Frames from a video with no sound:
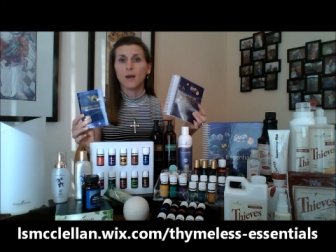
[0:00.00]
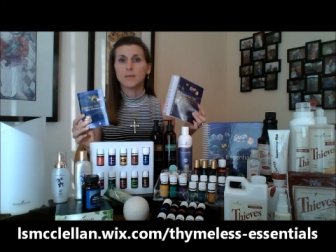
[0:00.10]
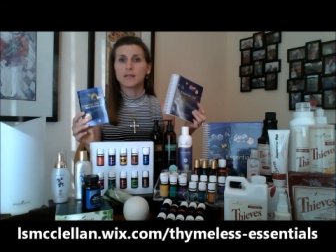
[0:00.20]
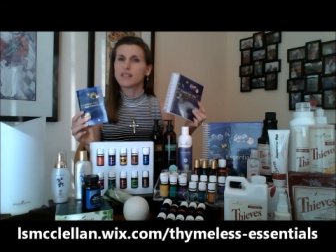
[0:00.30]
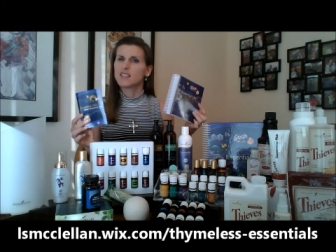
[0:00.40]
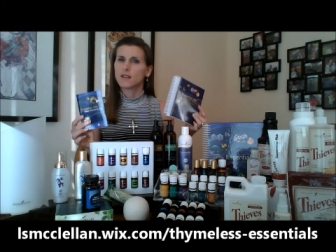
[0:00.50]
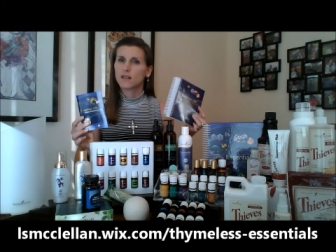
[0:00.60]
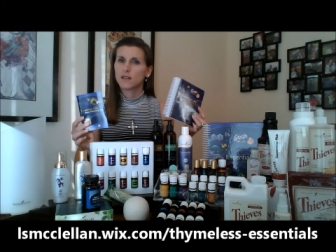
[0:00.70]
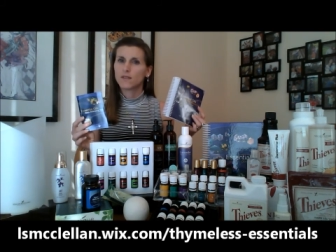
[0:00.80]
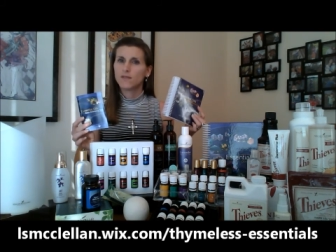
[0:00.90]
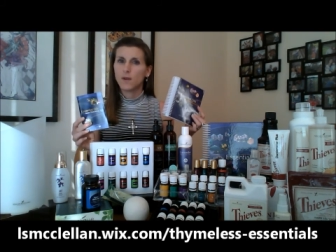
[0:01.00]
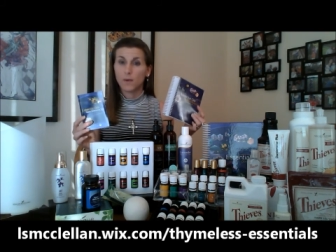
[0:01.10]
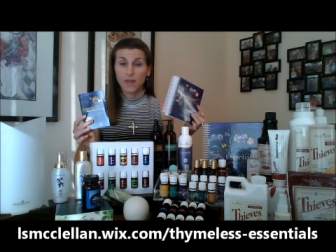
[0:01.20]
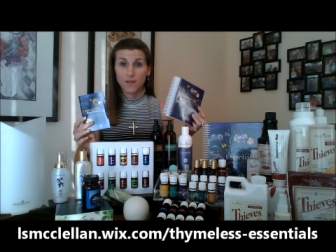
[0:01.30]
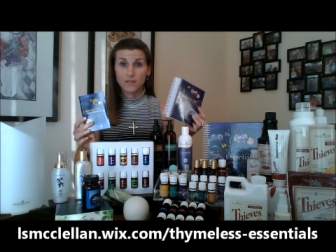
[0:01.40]
It doesn't fit
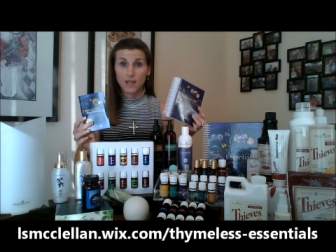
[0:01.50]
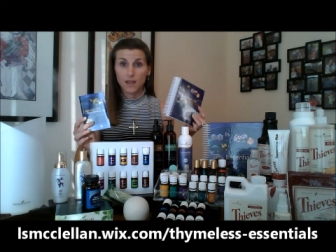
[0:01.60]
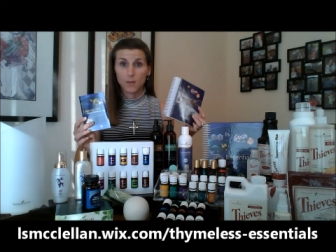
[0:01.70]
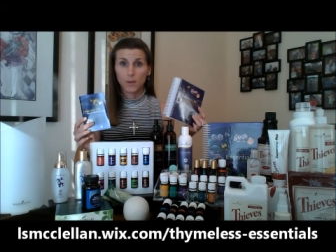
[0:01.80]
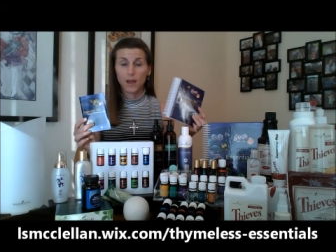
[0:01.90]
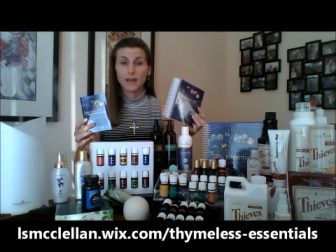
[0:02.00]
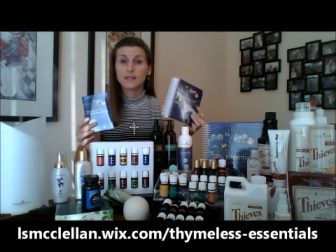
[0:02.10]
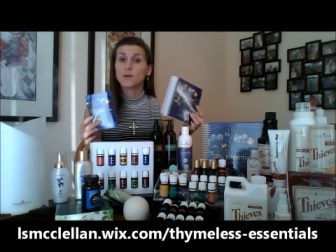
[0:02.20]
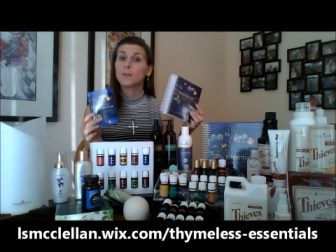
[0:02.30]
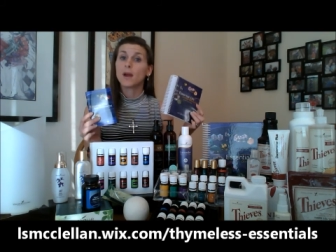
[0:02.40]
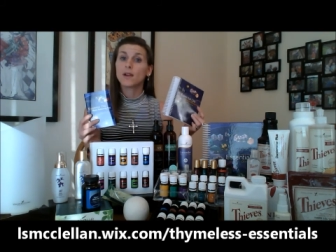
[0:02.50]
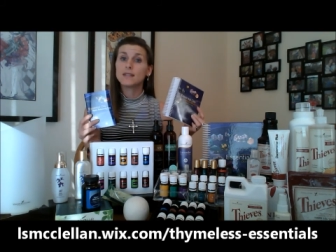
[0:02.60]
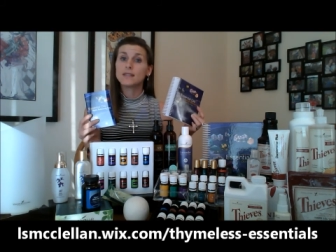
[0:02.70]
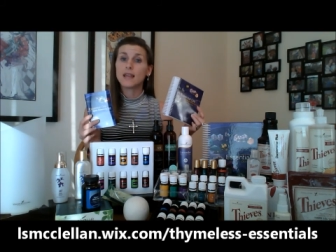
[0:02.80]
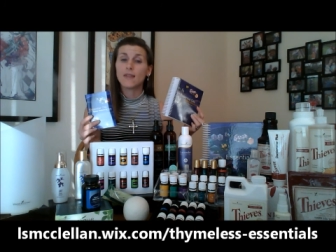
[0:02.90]
with FDA compliance, so I'm not going
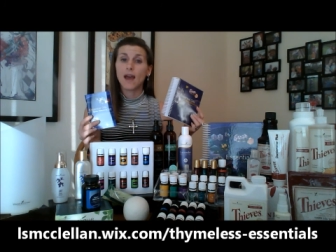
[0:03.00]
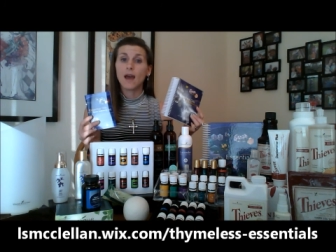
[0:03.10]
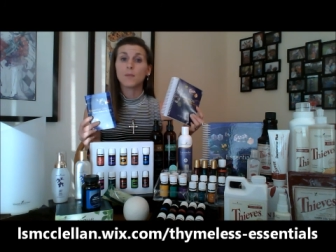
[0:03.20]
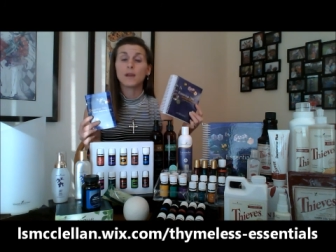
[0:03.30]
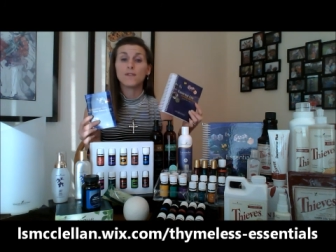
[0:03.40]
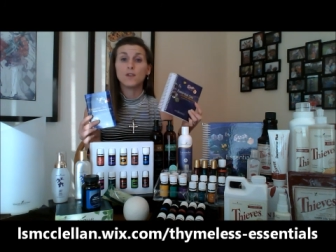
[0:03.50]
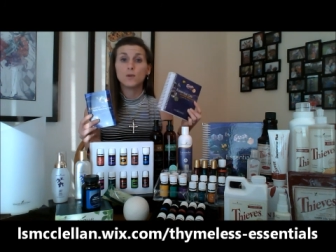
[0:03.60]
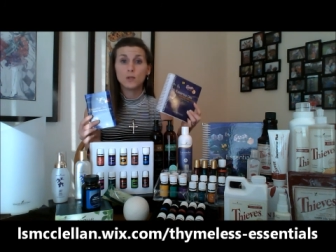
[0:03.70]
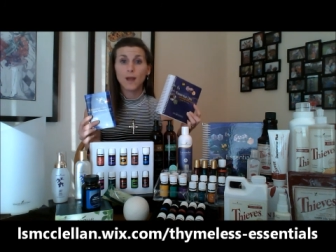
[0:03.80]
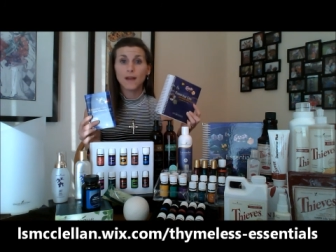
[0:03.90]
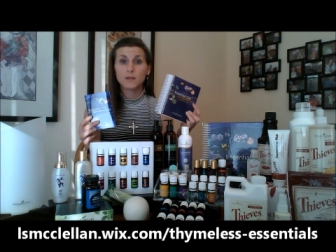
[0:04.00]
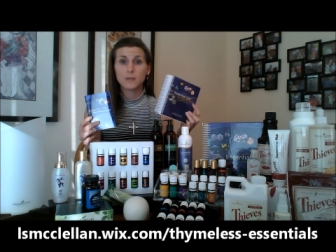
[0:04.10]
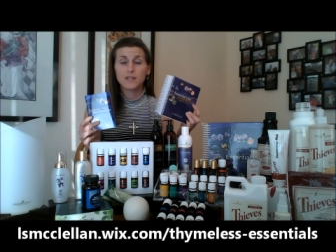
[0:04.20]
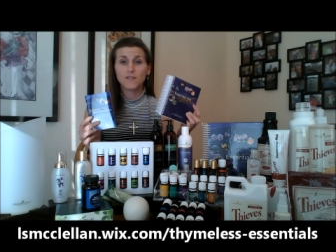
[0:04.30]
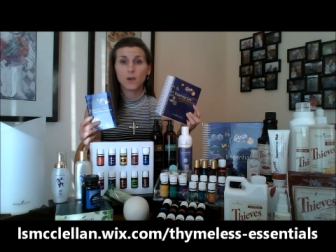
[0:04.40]
to say that. But if you do have
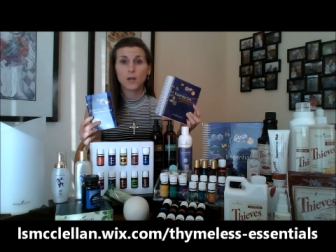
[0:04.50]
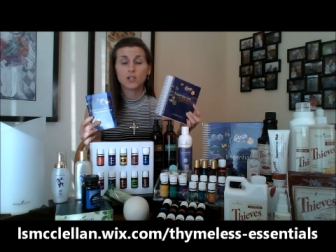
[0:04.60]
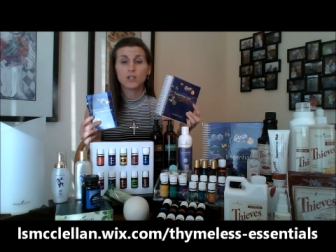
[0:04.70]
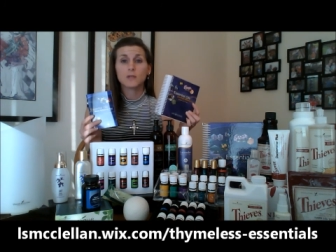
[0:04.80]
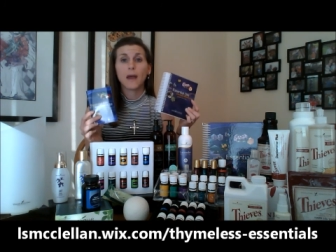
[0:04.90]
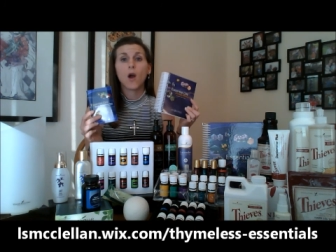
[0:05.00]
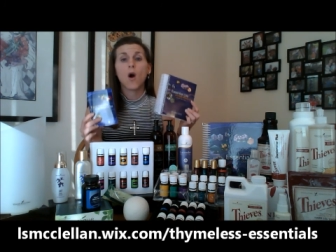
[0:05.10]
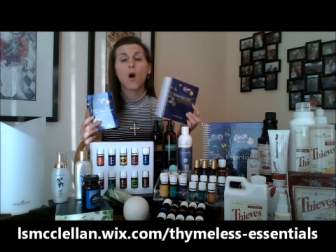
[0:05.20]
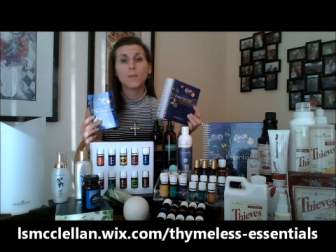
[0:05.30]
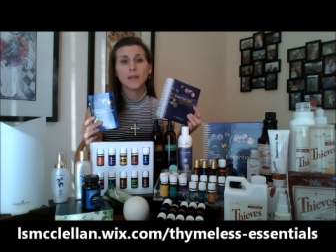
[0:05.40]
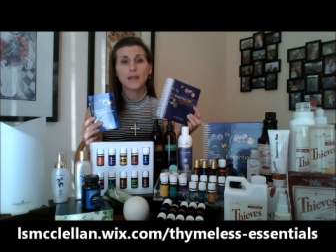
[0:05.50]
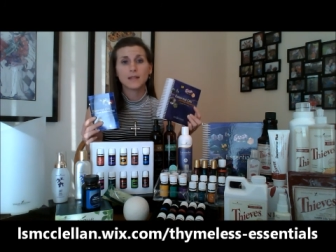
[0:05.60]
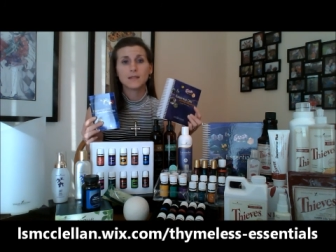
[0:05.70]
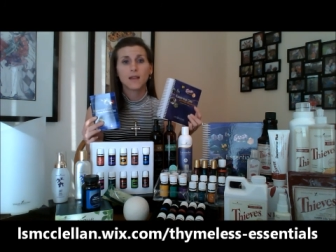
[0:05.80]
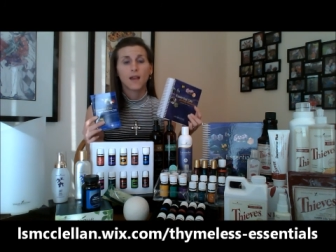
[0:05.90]
specific questions, by all
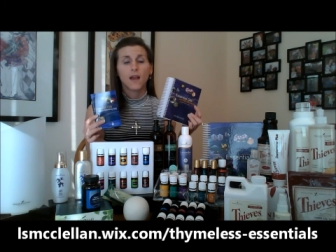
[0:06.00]
means,